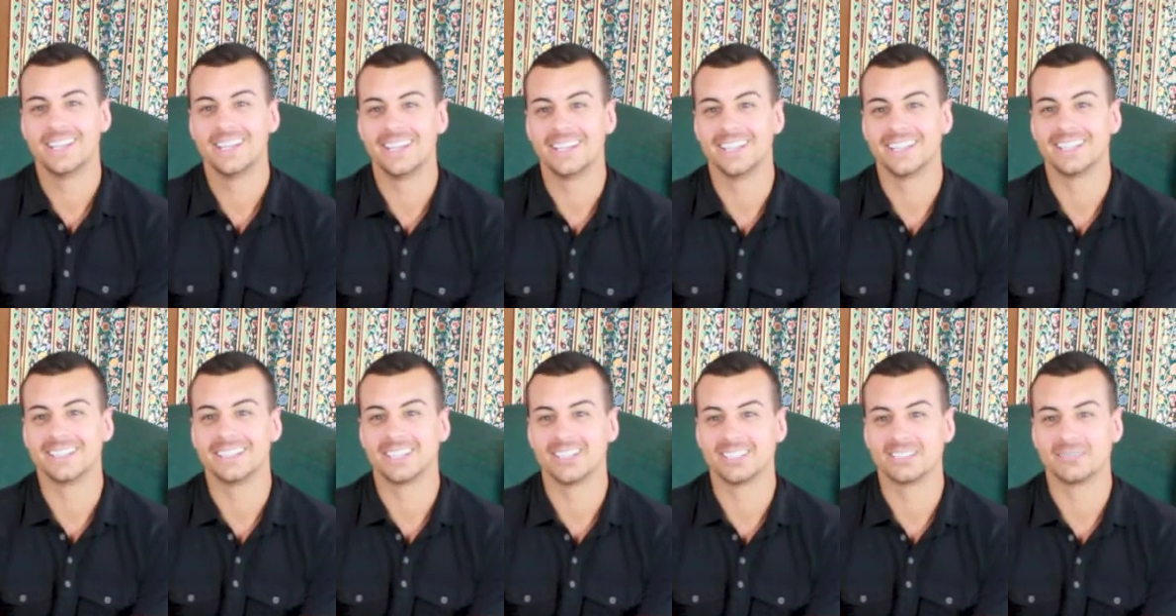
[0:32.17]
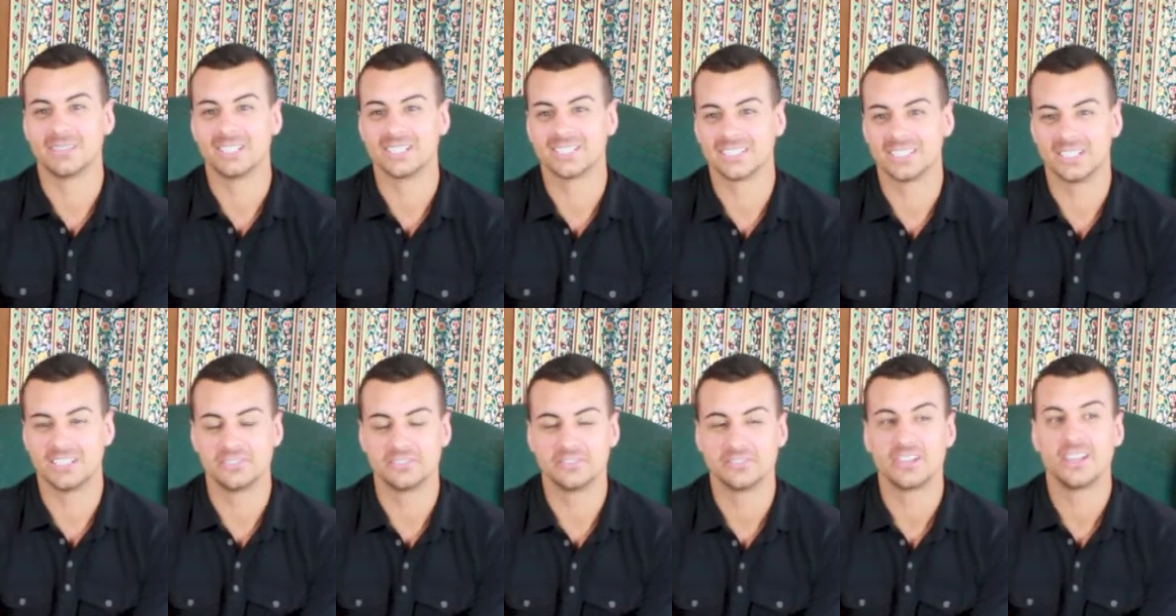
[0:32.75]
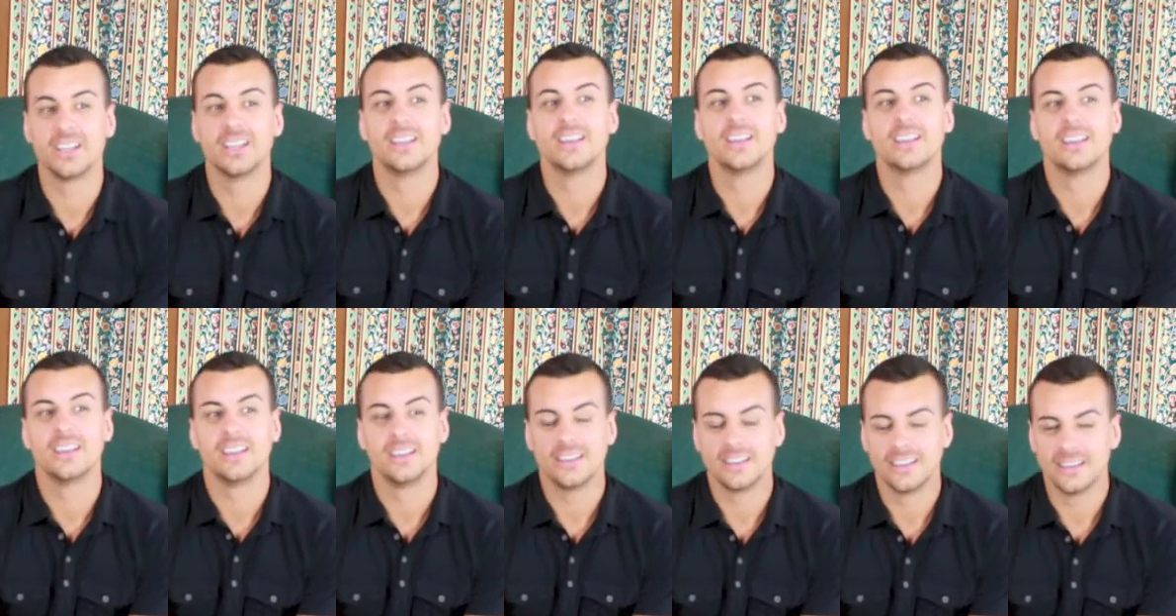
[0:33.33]
And I thought to myself,
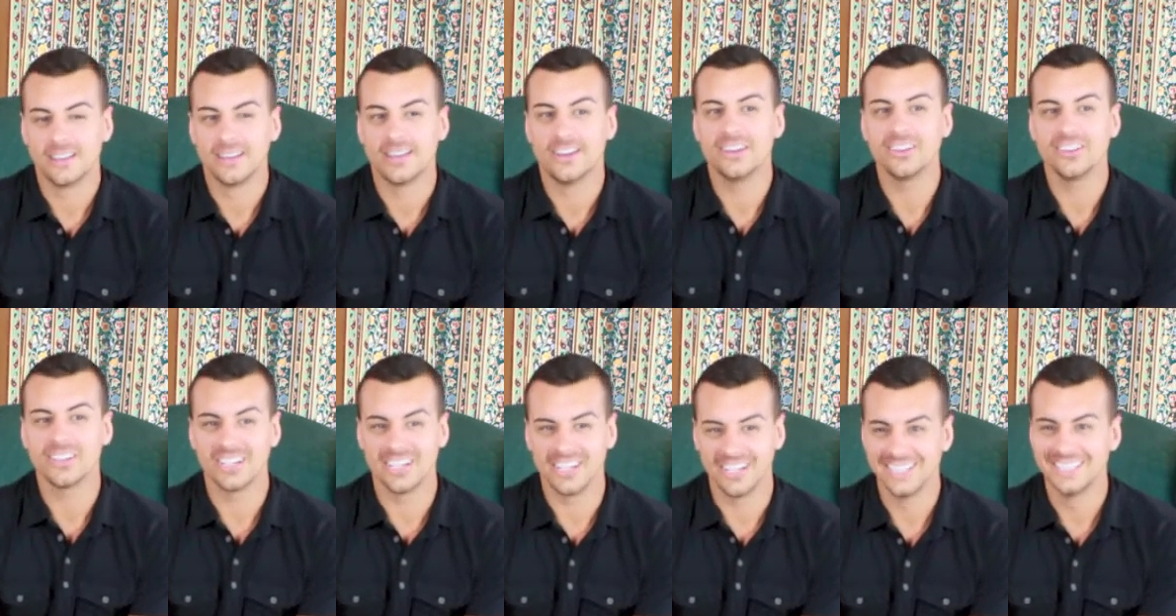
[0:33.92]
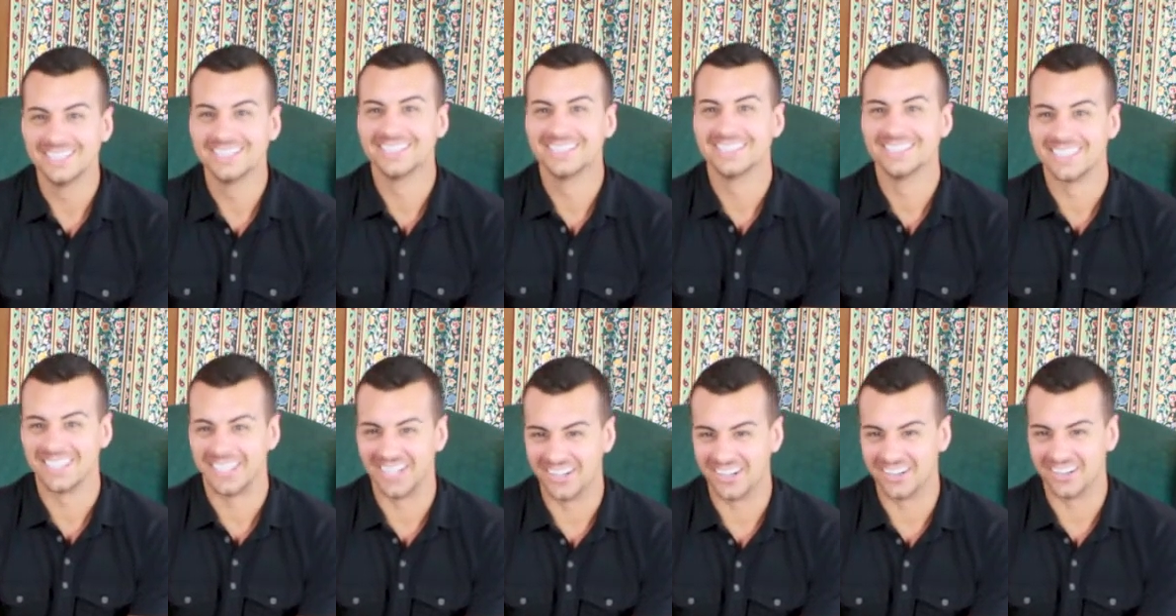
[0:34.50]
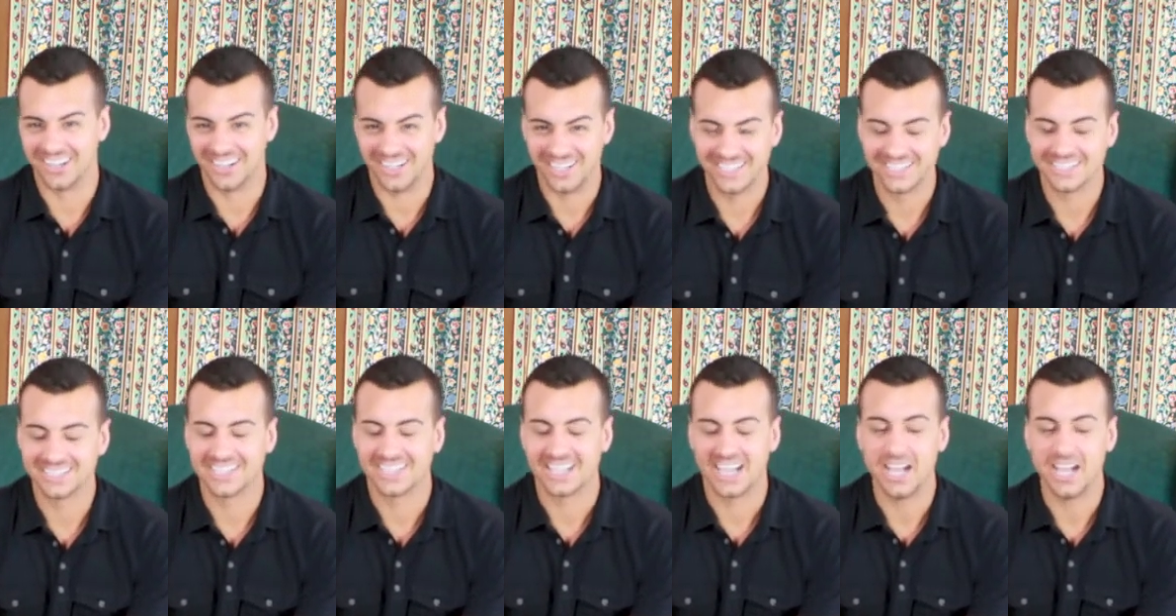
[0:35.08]
okay, all right.